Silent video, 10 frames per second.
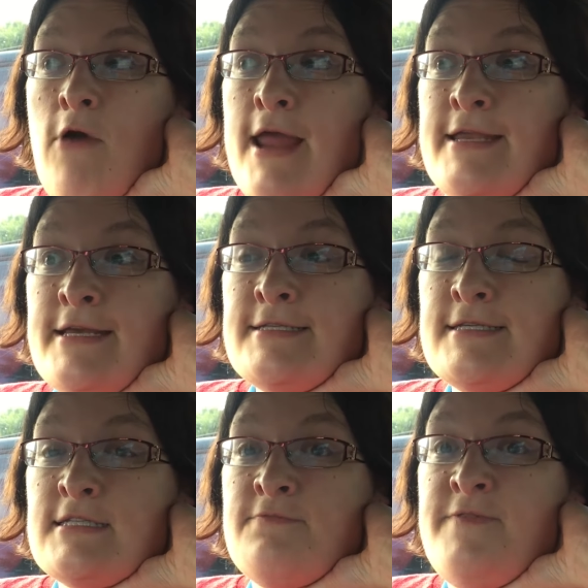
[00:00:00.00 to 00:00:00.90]

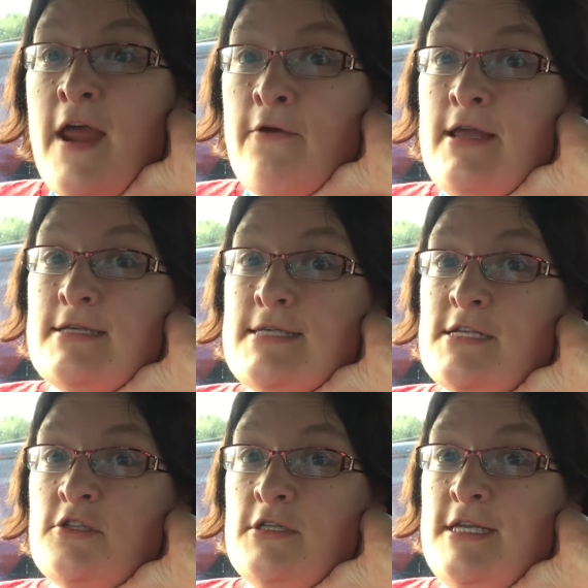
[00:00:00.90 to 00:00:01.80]
whiteness is very
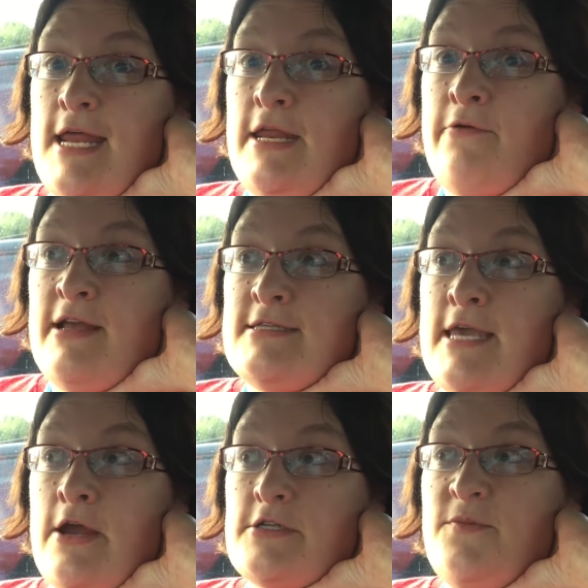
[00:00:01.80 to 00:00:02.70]
essential to Danny Rand's
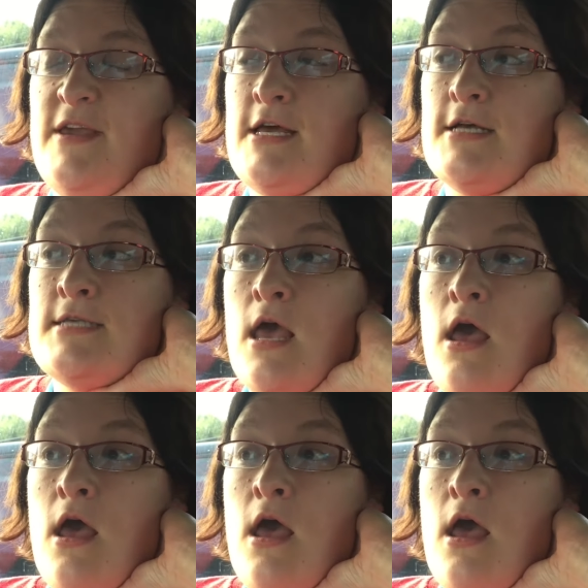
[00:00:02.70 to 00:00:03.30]
character because